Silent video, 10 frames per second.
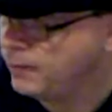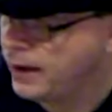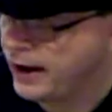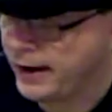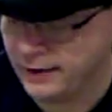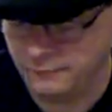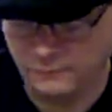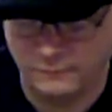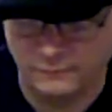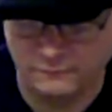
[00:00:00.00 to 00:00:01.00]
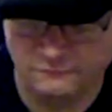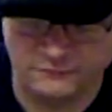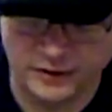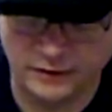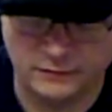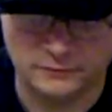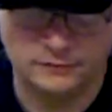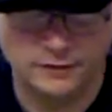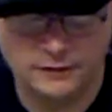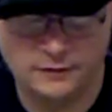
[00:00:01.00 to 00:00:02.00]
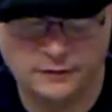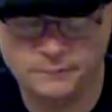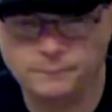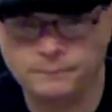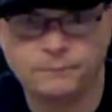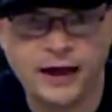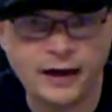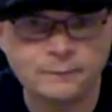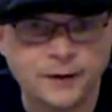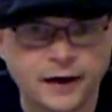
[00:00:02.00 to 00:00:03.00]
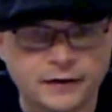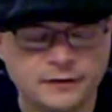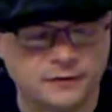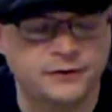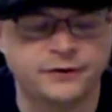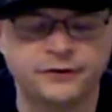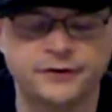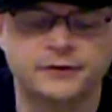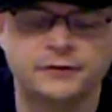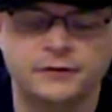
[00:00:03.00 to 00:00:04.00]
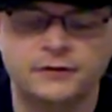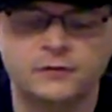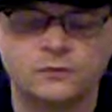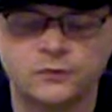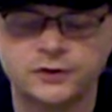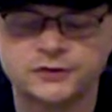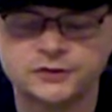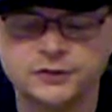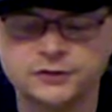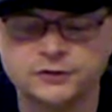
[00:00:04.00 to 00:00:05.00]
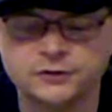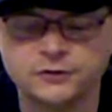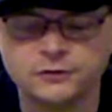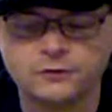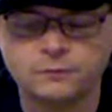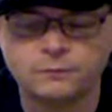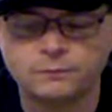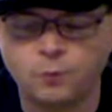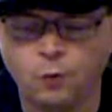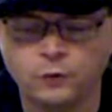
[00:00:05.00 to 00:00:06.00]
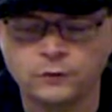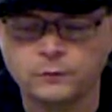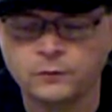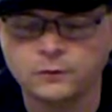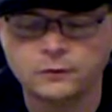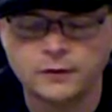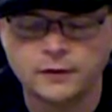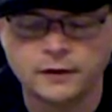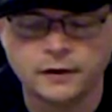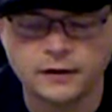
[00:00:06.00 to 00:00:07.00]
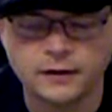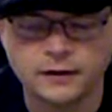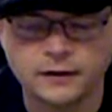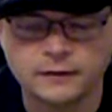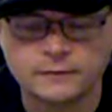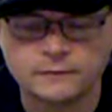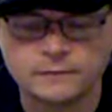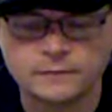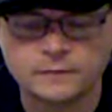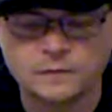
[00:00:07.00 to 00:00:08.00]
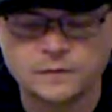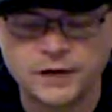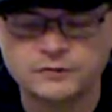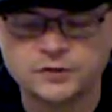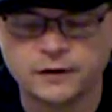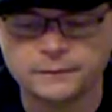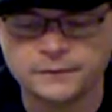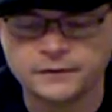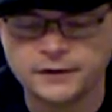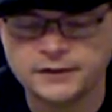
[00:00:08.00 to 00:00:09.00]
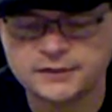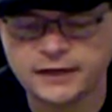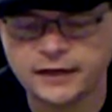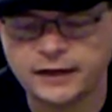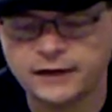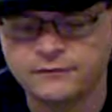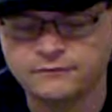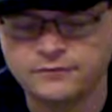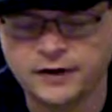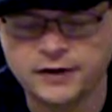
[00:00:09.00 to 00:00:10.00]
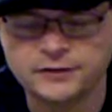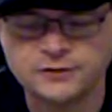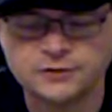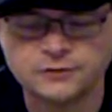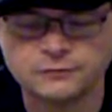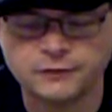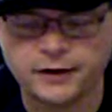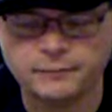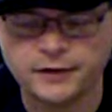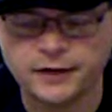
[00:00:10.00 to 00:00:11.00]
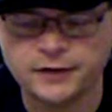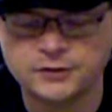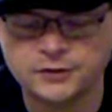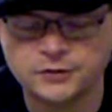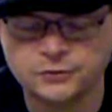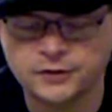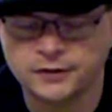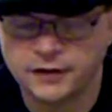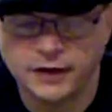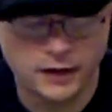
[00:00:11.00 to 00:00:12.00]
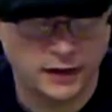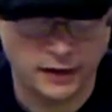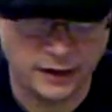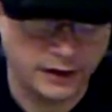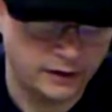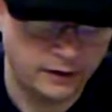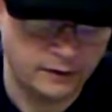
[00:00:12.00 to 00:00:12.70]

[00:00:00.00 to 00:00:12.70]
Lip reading: I found in the backpacking area was this little portable knife sharpener, and it's got a fine ceramic edge to it. And